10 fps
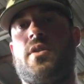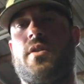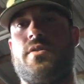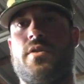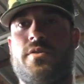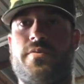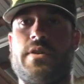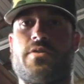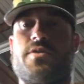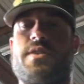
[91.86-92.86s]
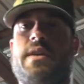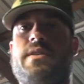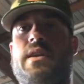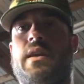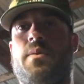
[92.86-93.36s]
this fish on
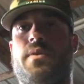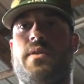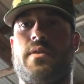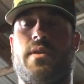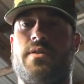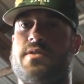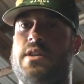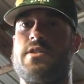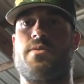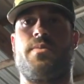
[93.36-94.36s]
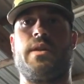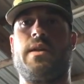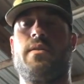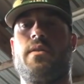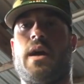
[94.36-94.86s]
Santee, again, with the unseasonably